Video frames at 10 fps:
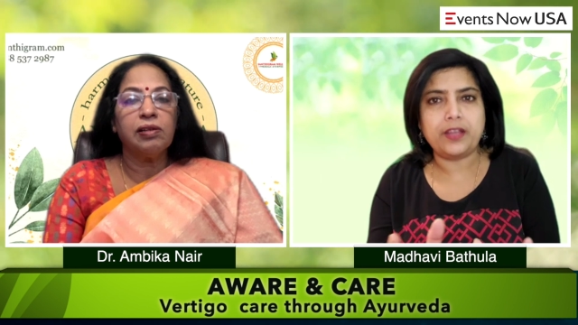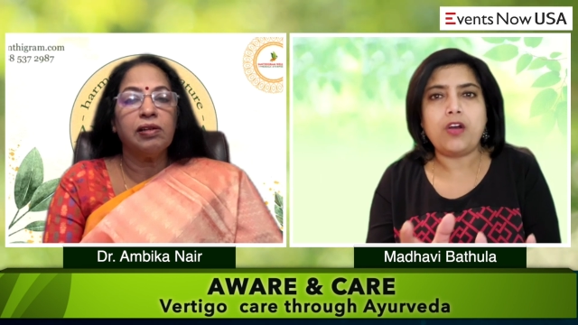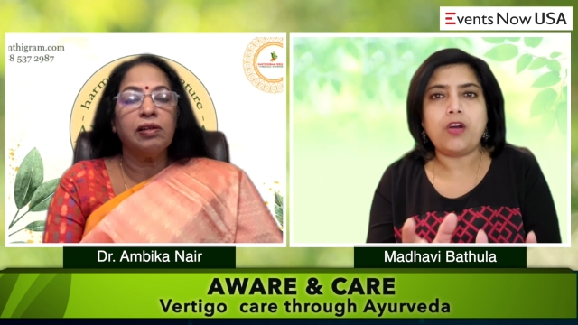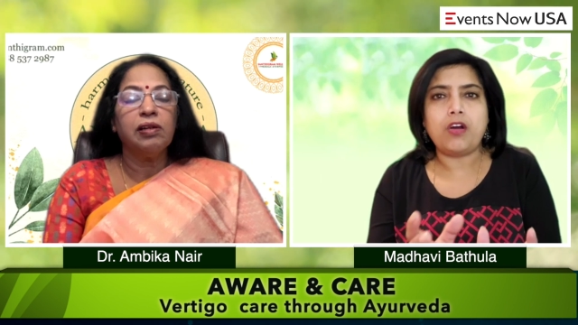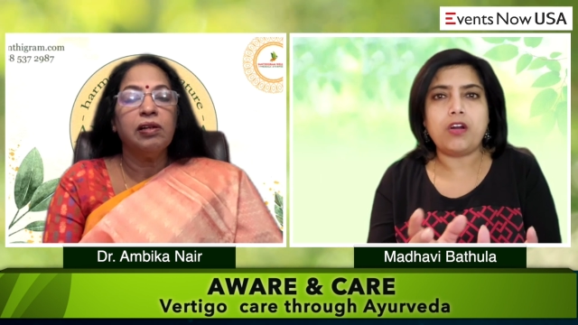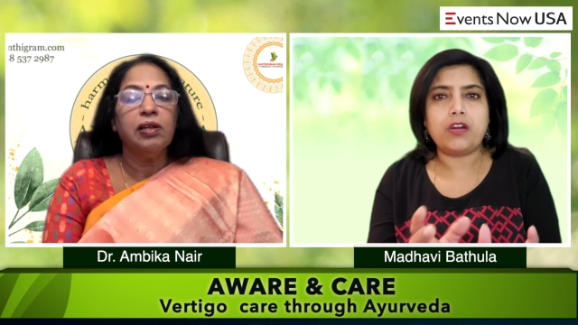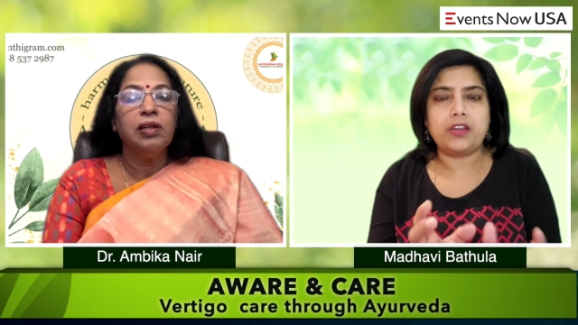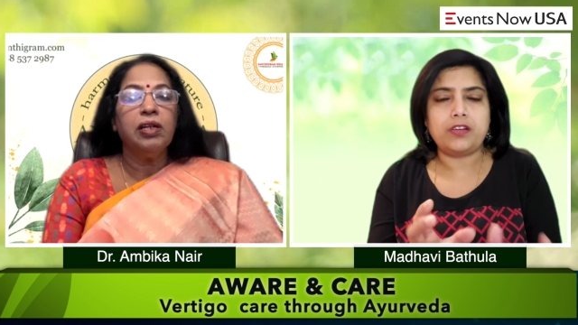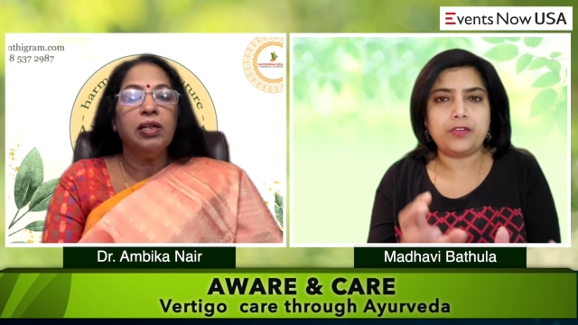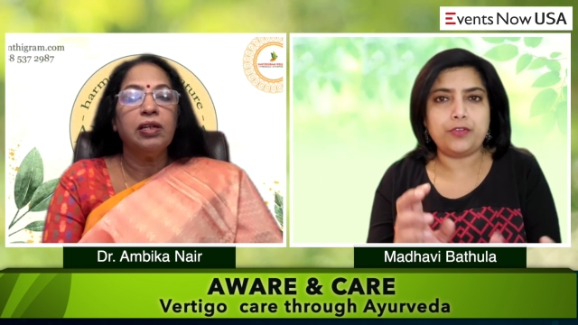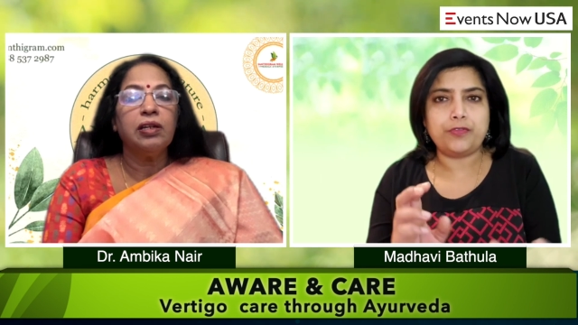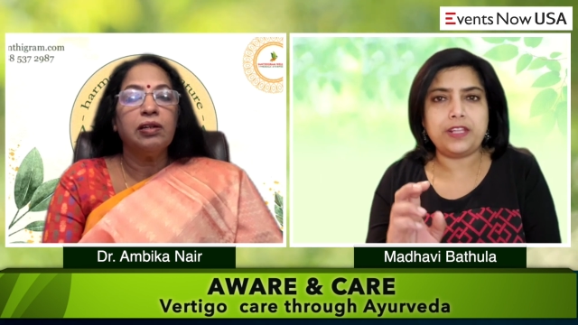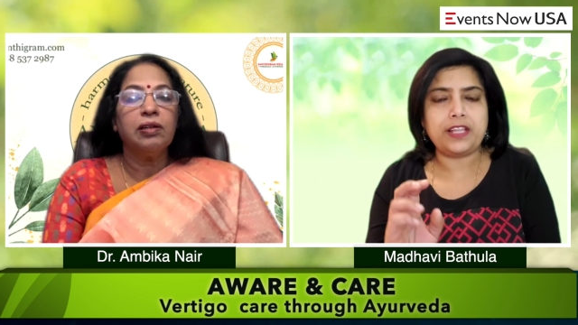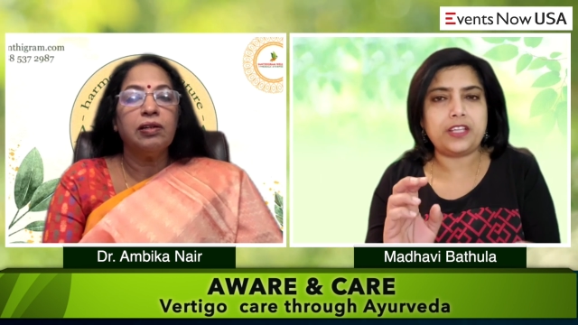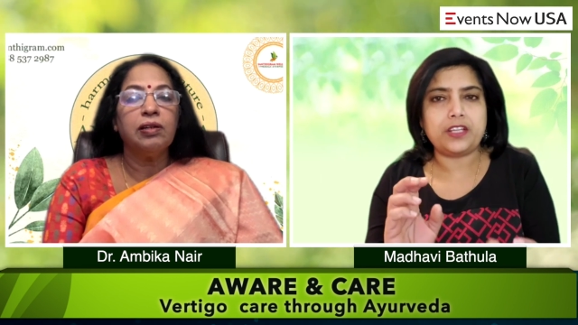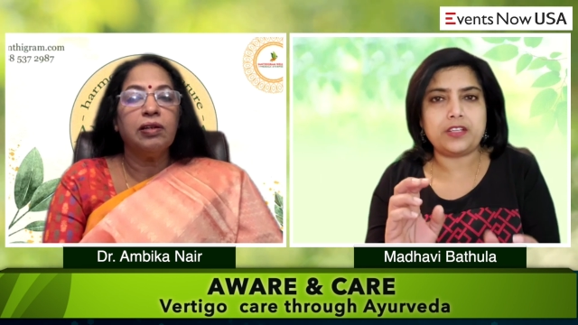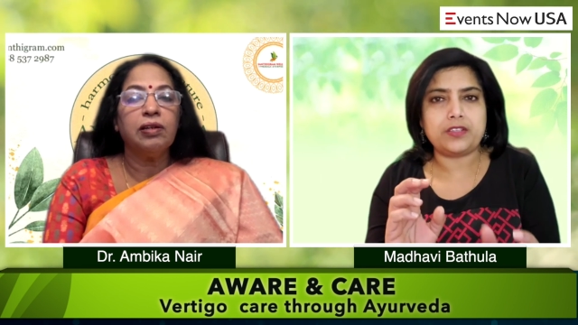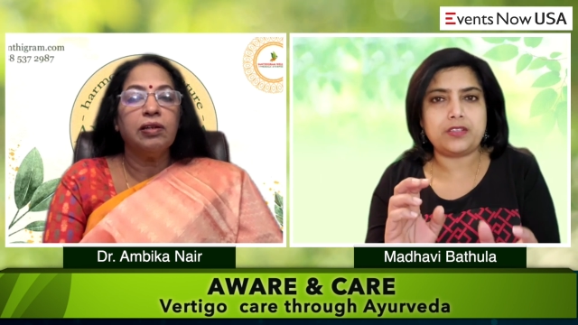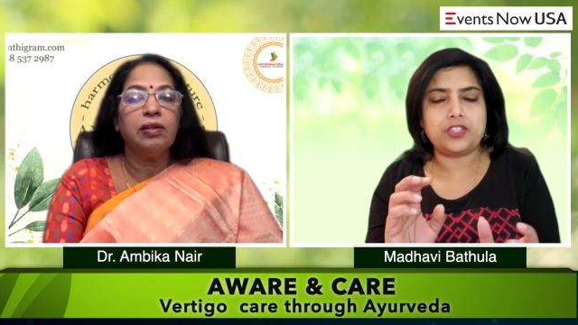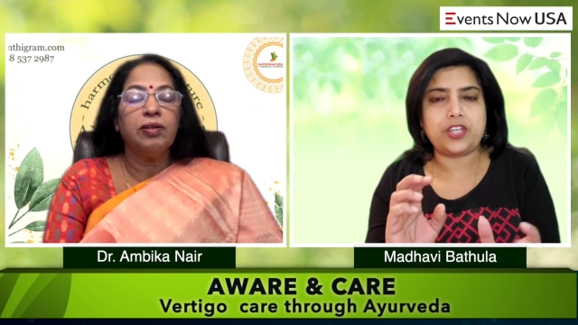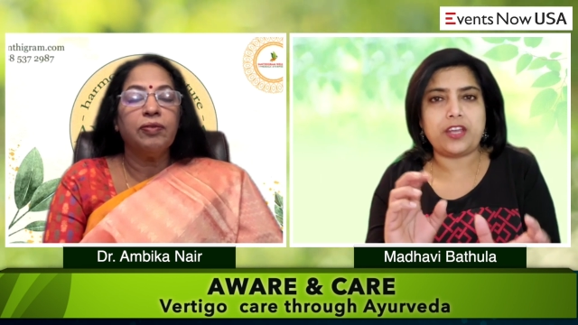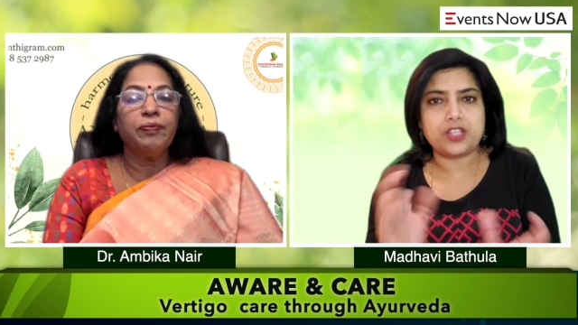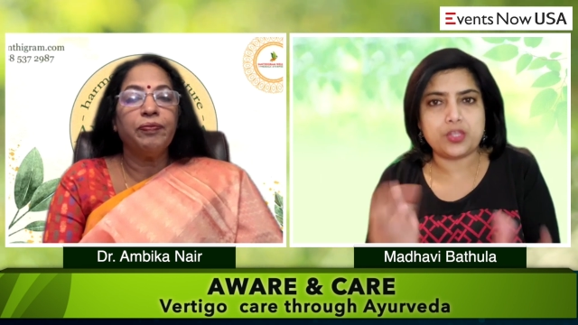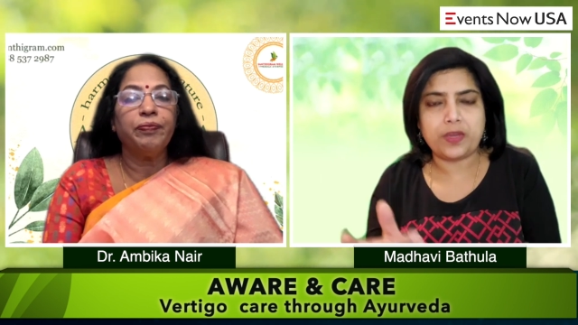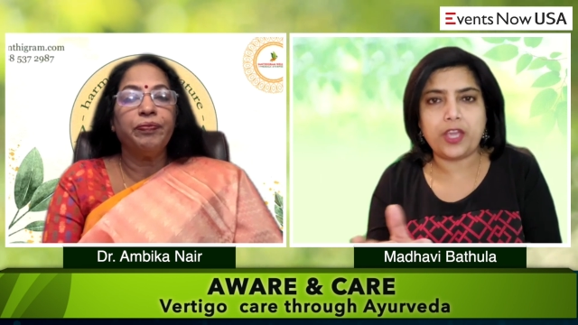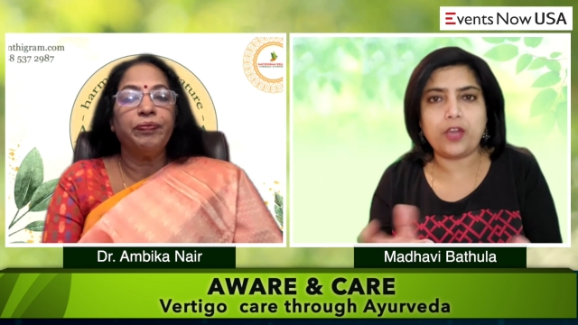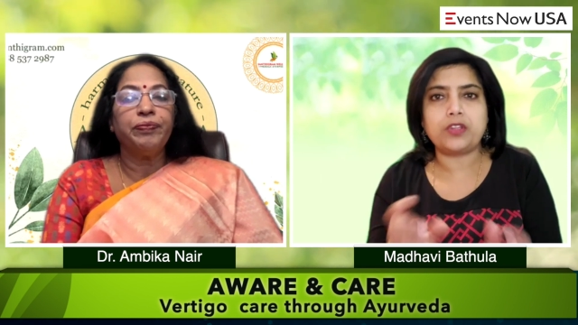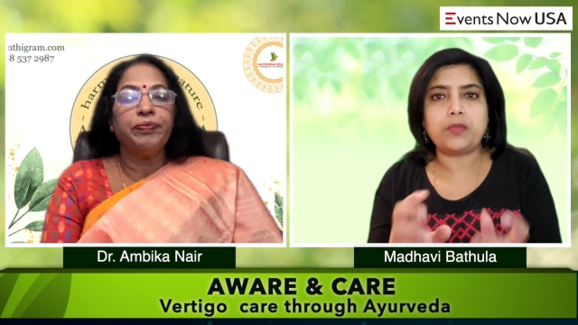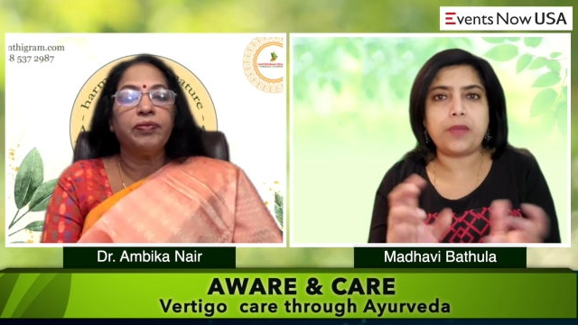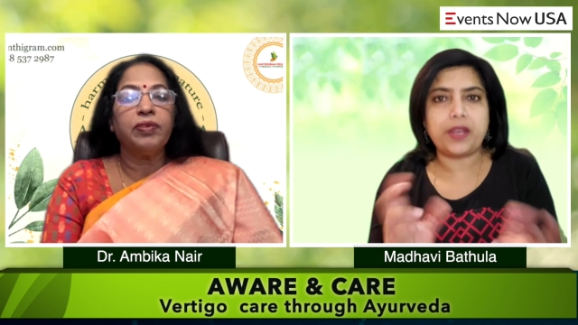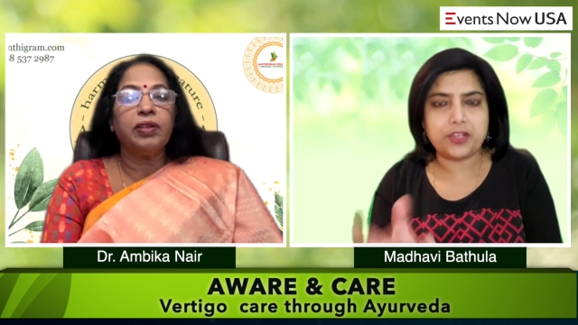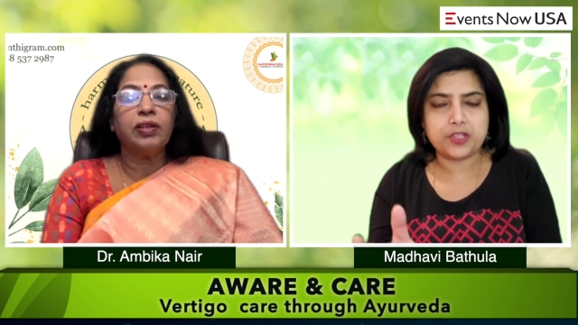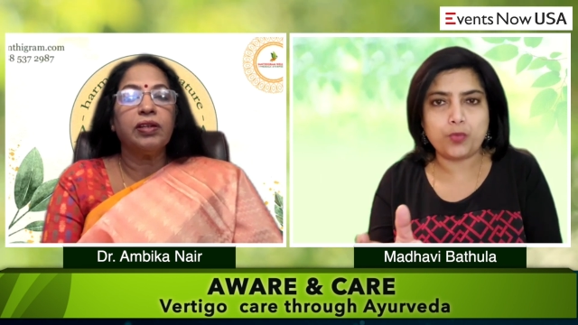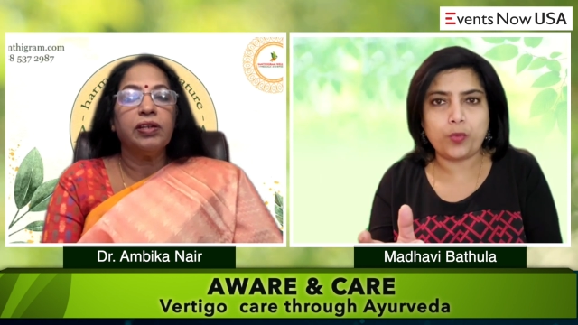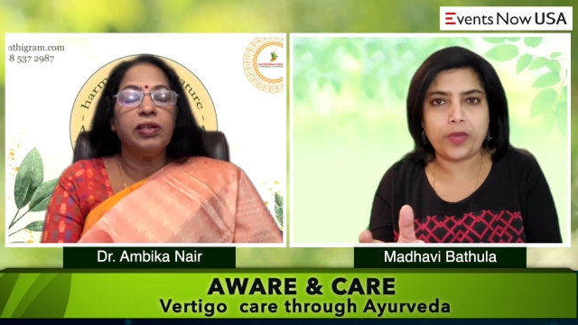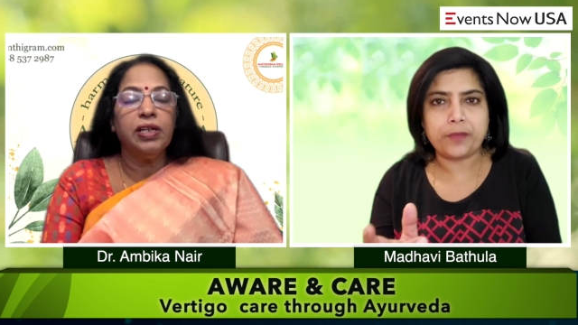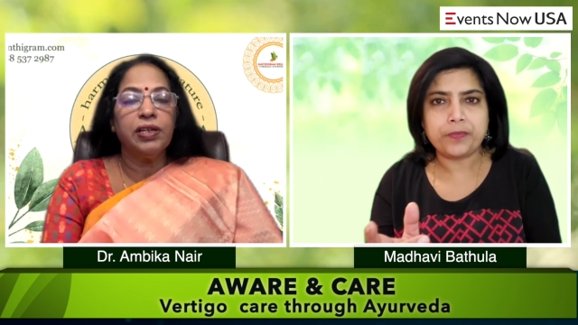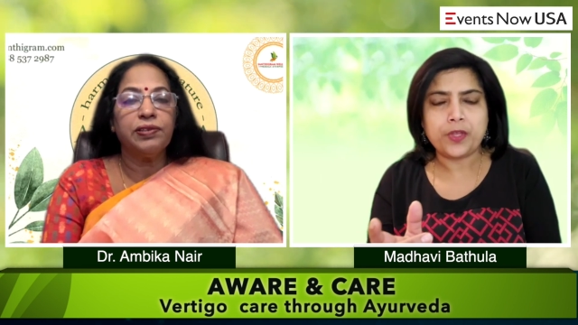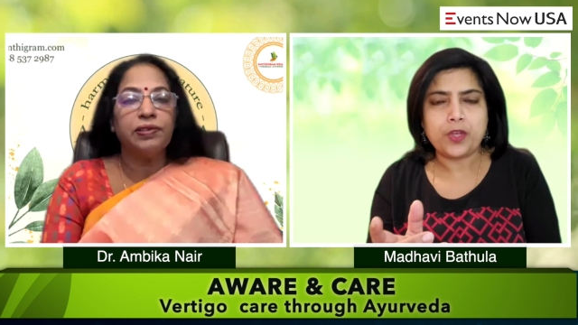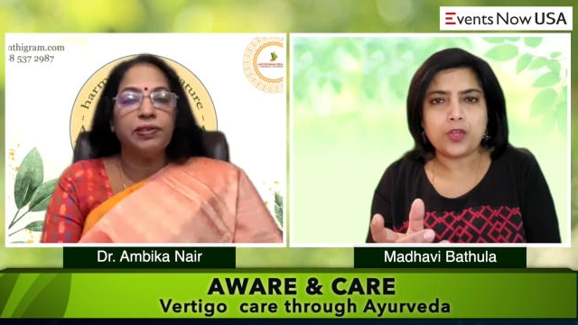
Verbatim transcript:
Speaker 1: or you know you feel that the chair is swinging or the bed is moving yes